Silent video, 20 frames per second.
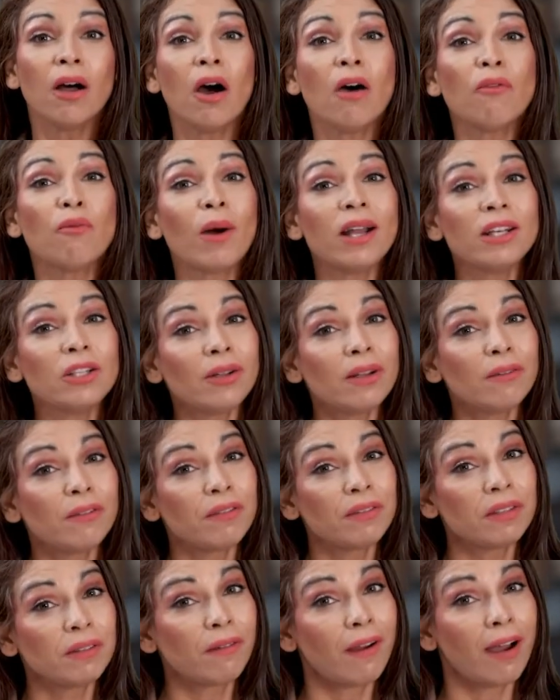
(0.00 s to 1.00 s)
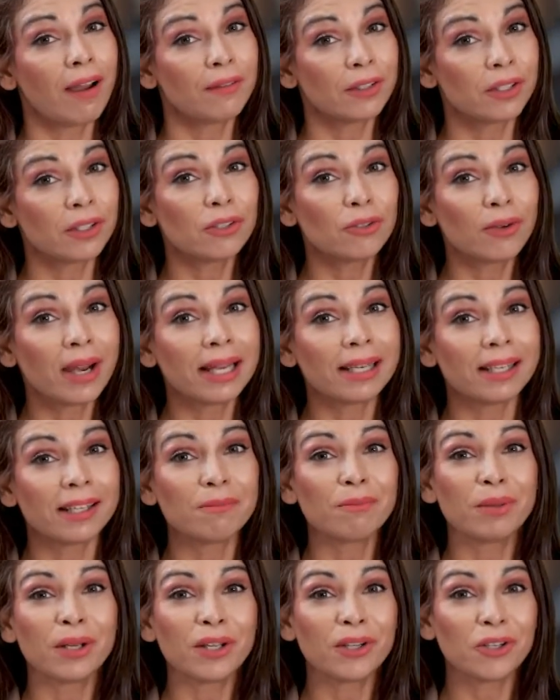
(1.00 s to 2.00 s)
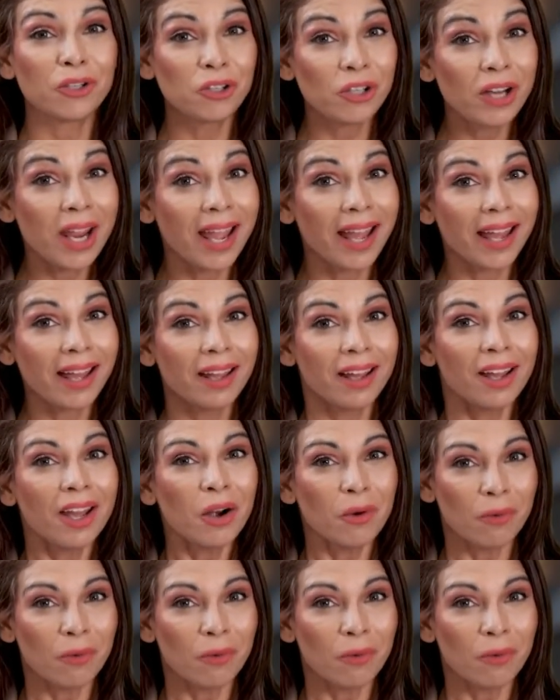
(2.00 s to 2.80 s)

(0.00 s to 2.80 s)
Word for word: of $1.55 Australian per share